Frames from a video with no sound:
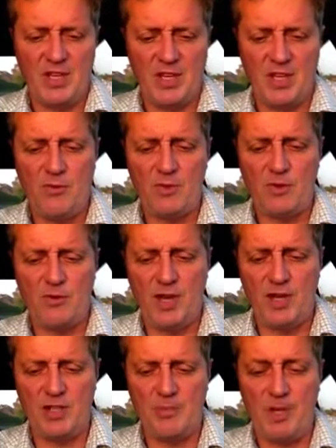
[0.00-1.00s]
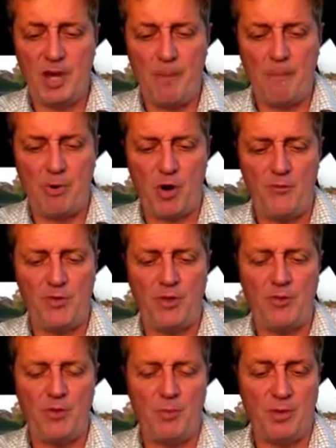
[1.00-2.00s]
Eve was created to become
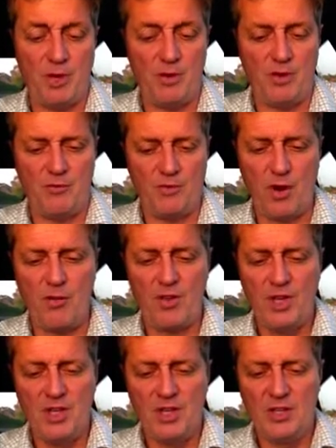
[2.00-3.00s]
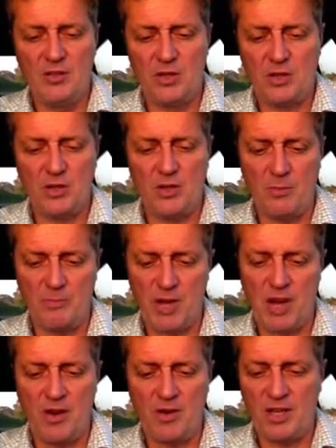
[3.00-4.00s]
perfect through the period of growth. She could
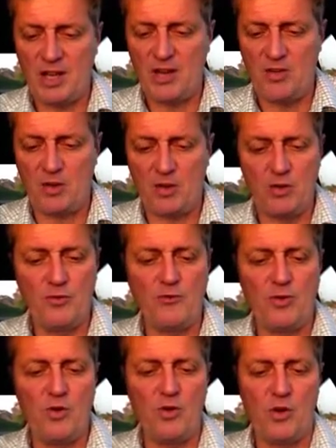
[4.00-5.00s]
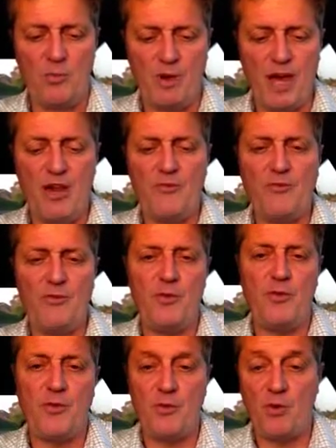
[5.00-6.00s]
bear either good fruit or bad
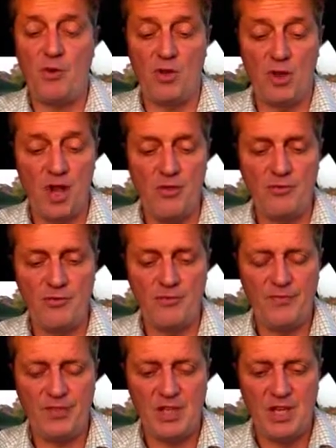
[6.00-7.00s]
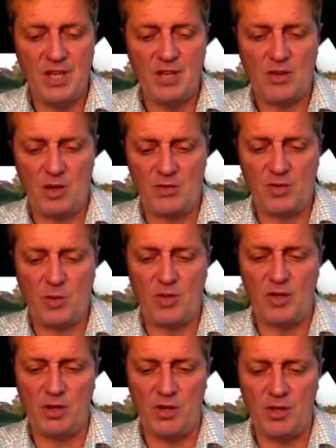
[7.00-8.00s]
fruit through her love.
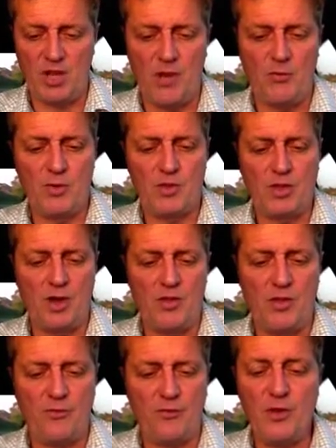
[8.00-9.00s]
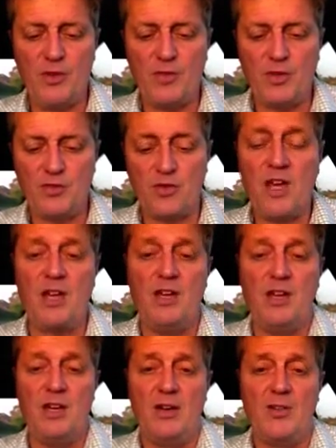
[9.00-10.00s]
Consequently, her love was called the fruit of the tree
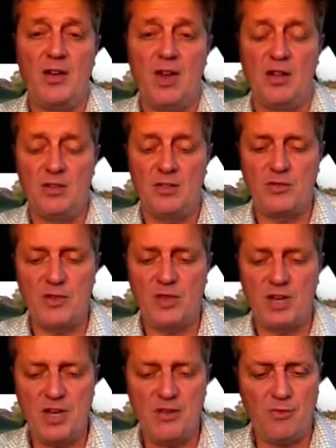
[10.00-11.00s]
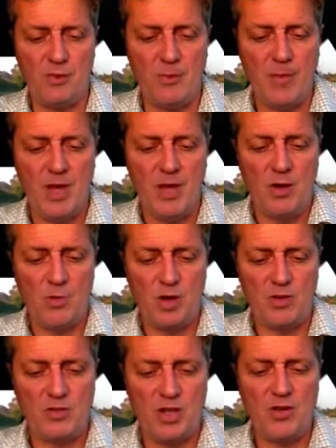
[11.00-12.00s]
of the knowledge of good and evil,
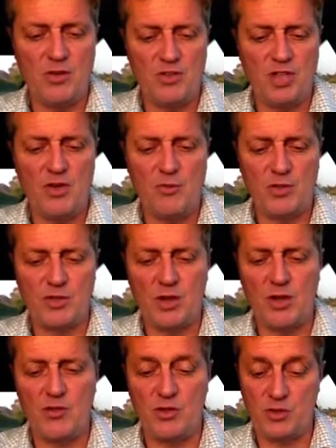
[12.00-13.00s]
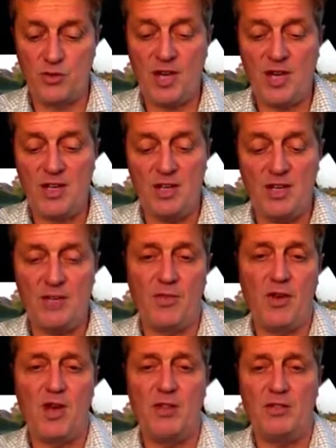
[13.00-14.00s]
while she herself was called the tree of
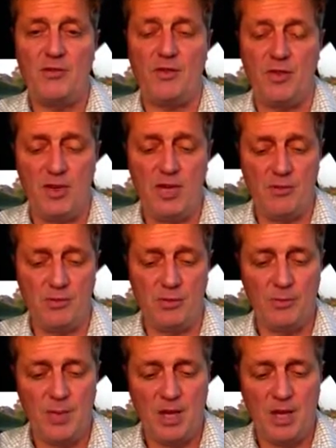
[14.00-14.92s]
the knowledge of good and evil.